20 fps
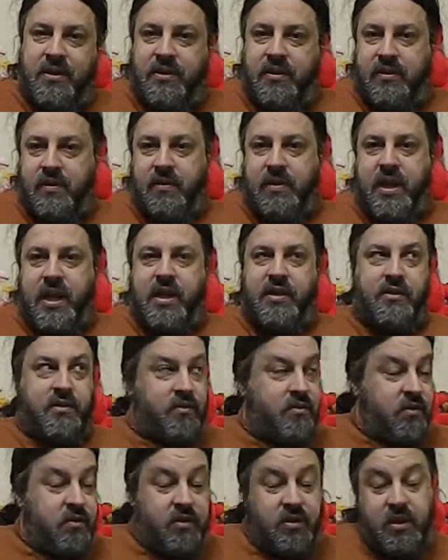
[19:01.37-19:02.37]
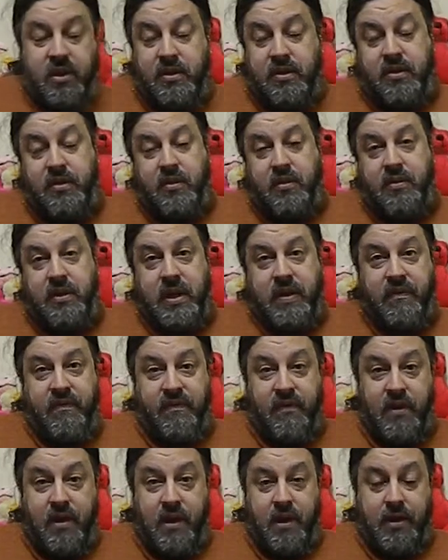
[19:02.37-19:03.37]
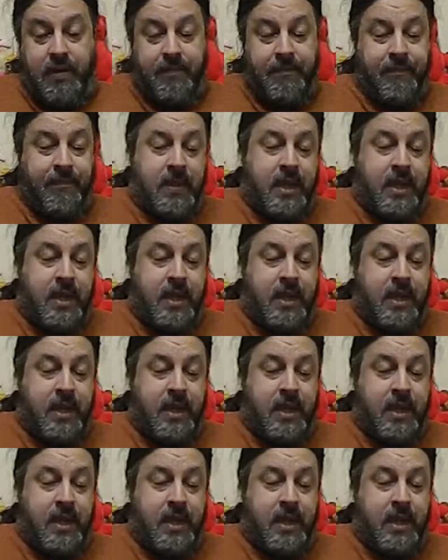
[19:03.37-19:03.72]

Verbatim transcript: in two days, and so it's a two-day vlog.